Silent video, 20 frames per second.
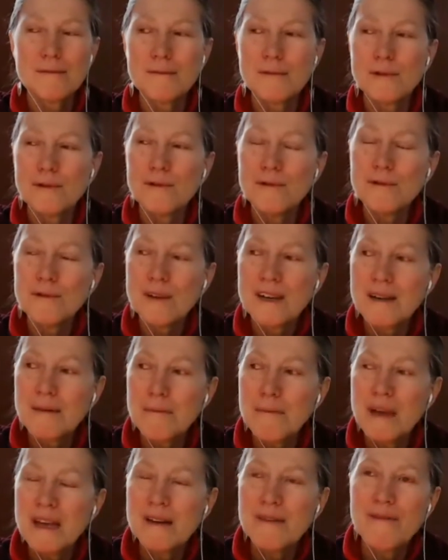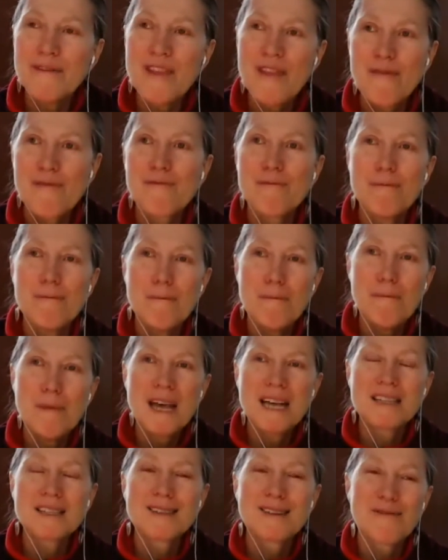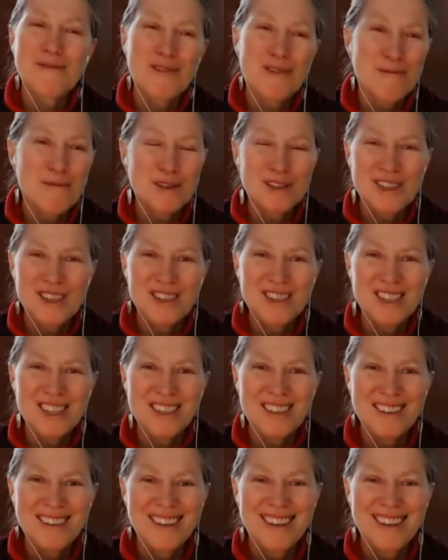Who can benefit best from what you do?